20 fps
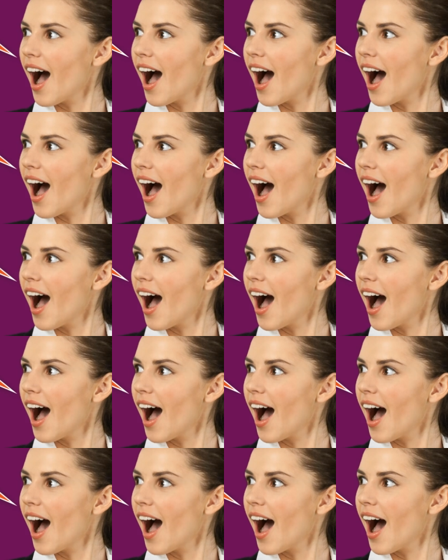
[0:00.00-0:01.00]

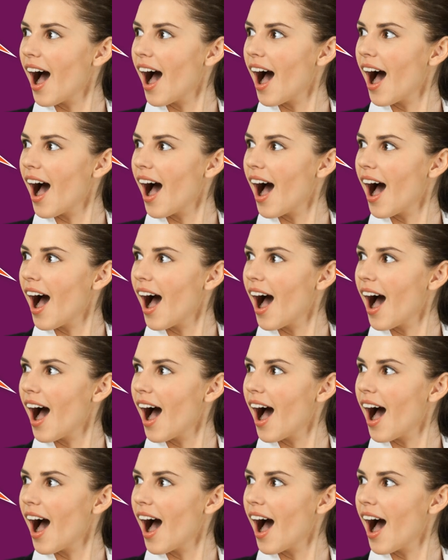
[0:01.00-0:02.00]

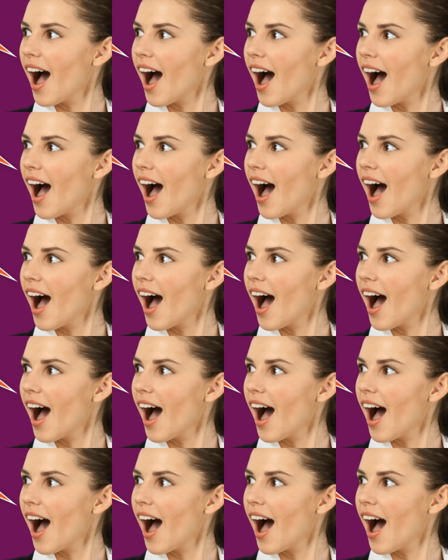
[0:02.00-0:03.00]

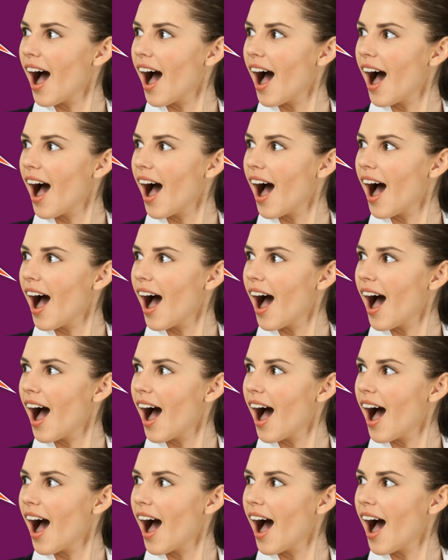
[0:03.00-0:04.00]

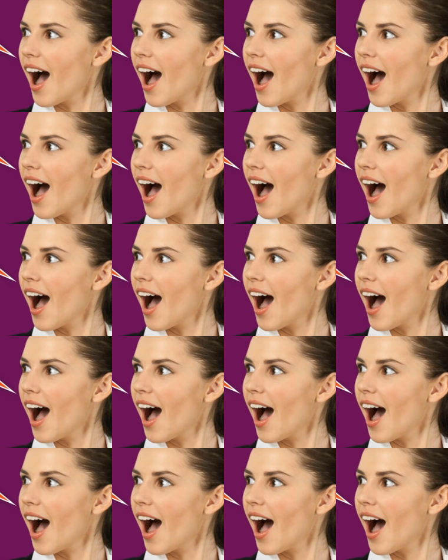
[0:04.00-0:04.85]
(no lip movement)